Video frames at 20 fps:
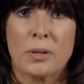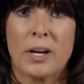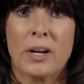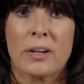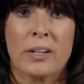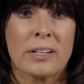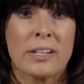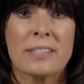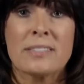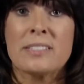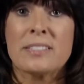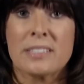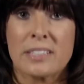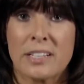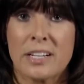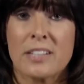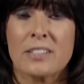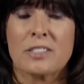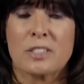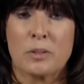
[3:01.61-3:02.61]
down unless it's a
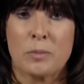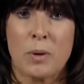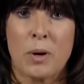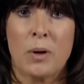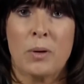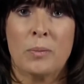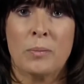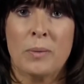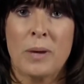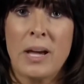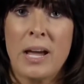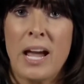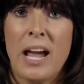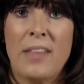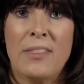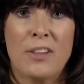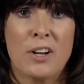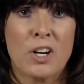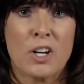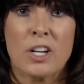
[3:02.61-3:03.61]
custom home,
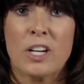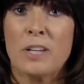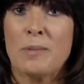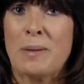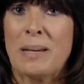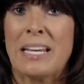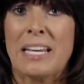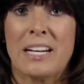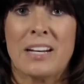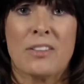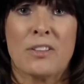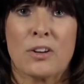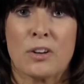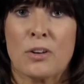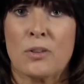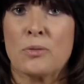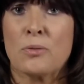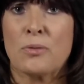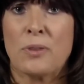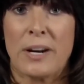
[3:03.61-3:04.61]
and they're going to be getting
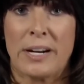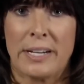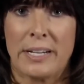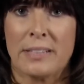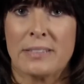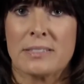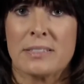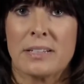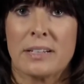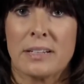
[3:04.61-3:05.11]
their own financing.